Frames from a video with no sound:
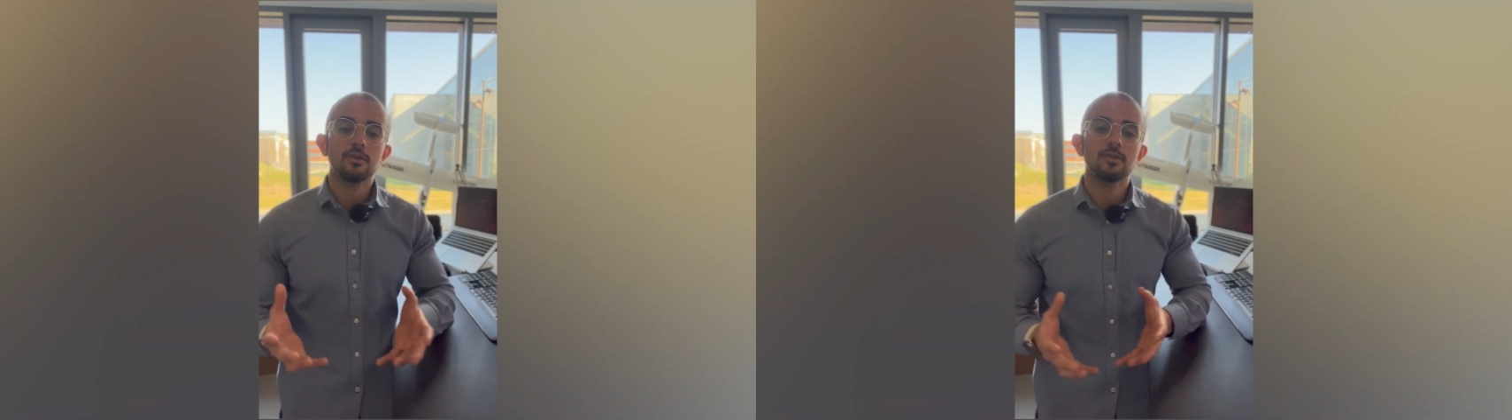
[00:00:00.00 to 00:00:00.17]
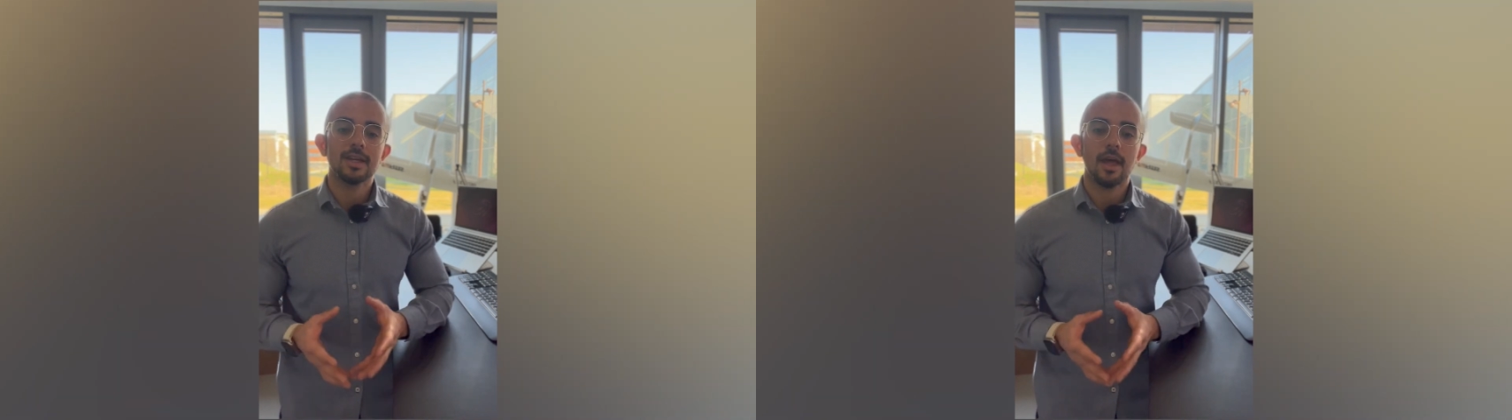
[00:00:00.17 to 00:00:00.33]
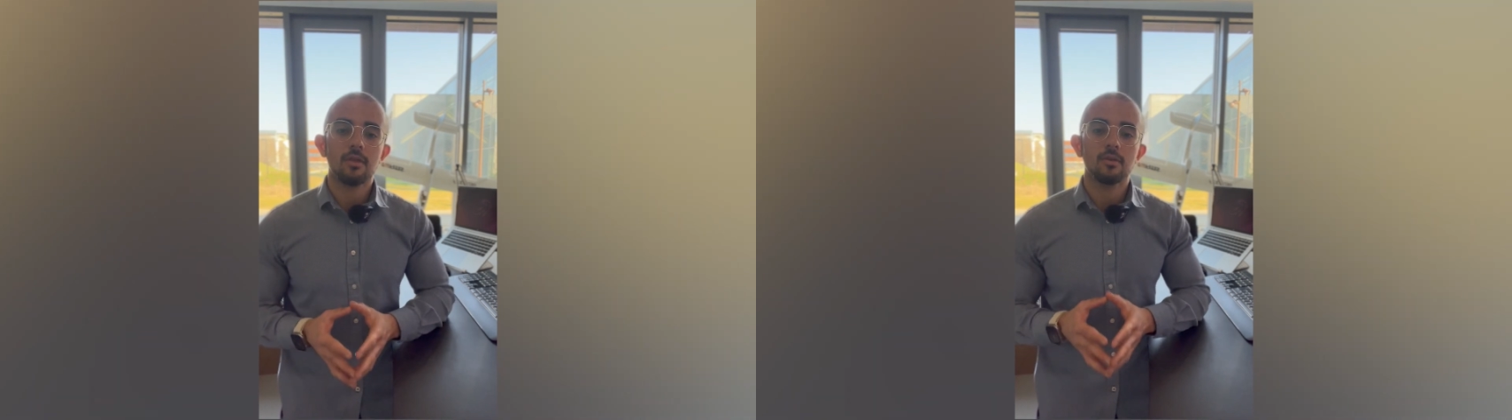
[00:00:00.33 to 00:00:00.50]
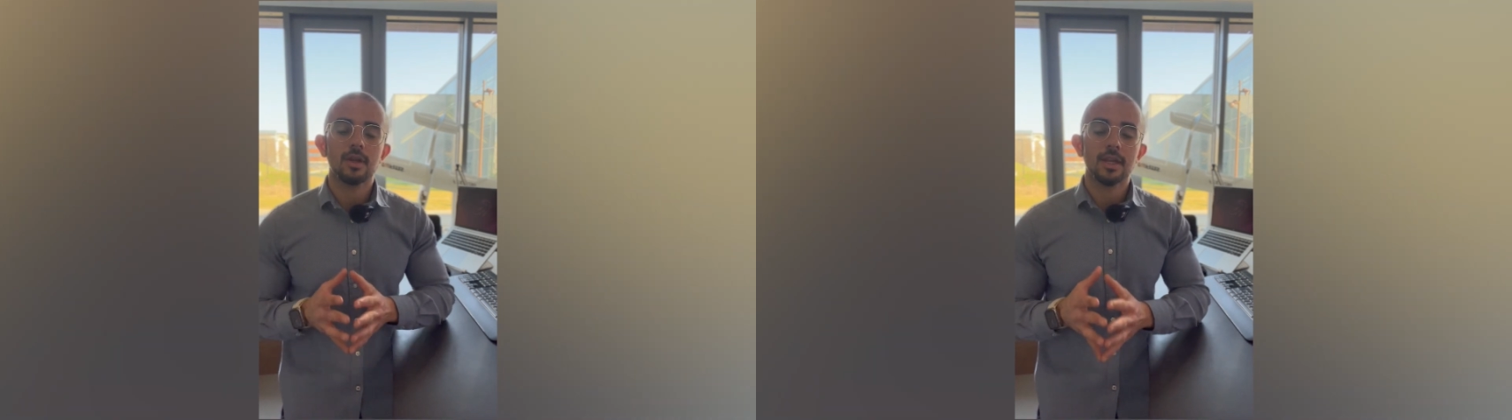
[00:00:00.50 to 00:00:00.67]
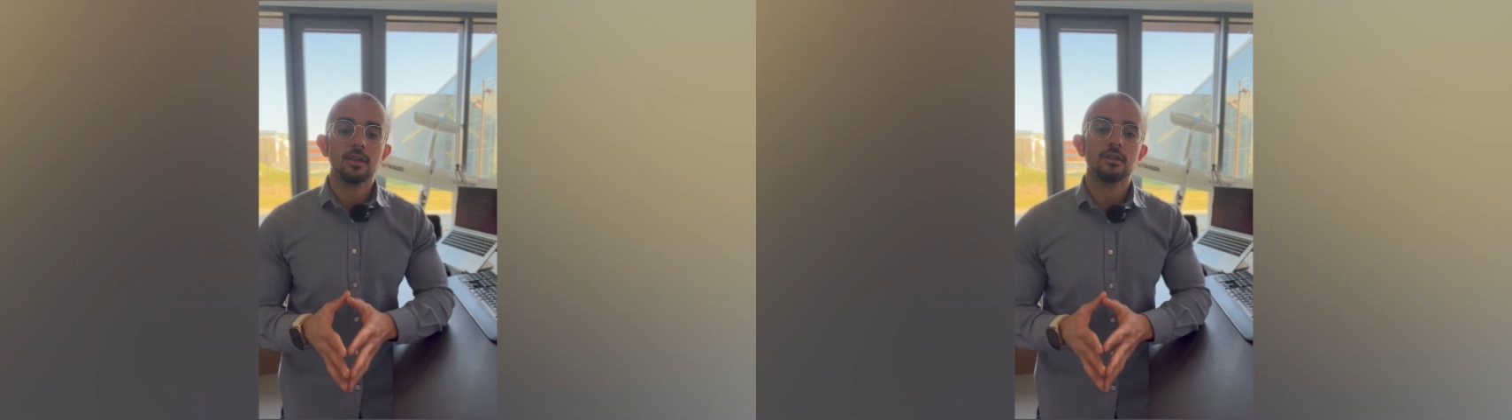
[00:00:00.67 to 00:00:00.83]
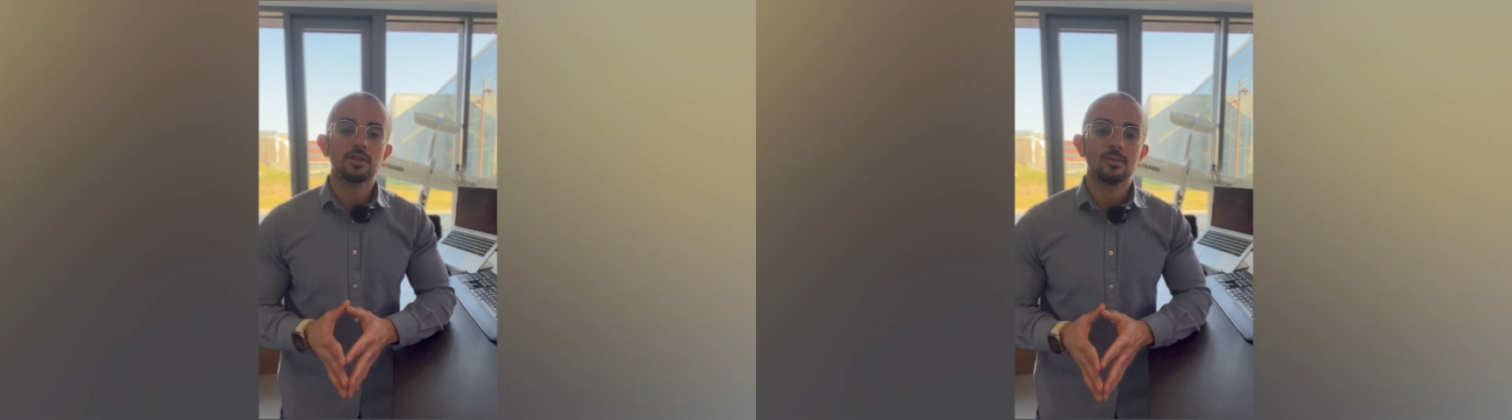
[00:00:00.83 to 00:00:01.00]
together
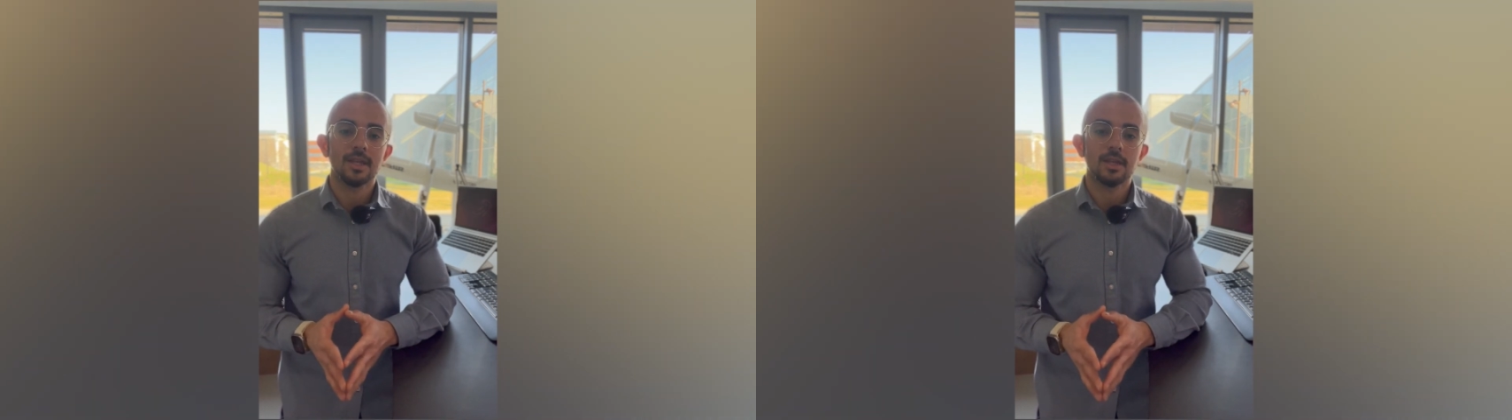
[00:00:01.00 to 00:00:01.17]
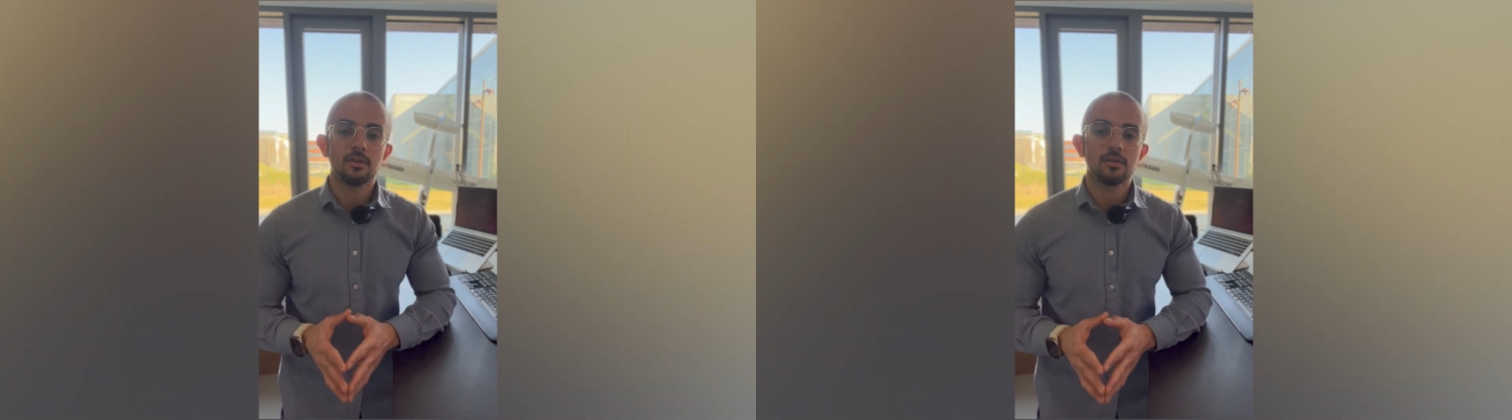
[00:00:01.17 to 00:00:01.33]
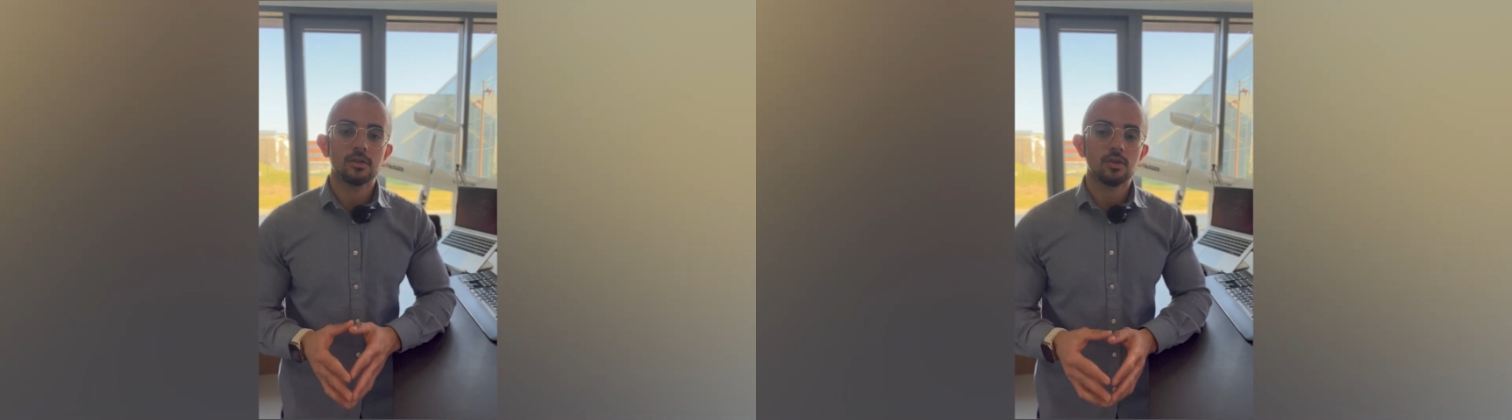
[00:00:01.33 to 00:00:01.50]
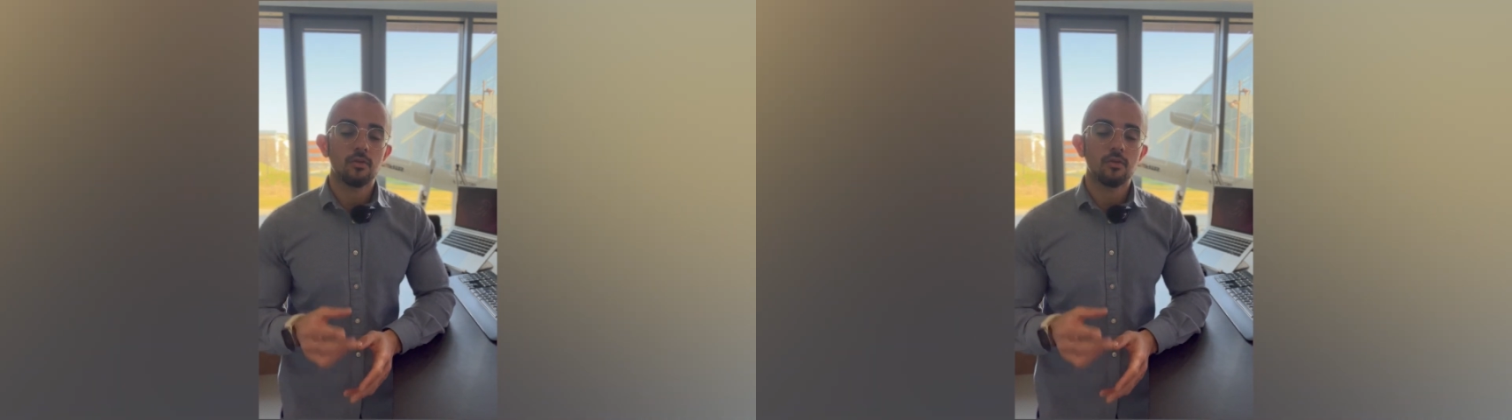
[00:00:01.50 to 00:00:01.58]
industry leaders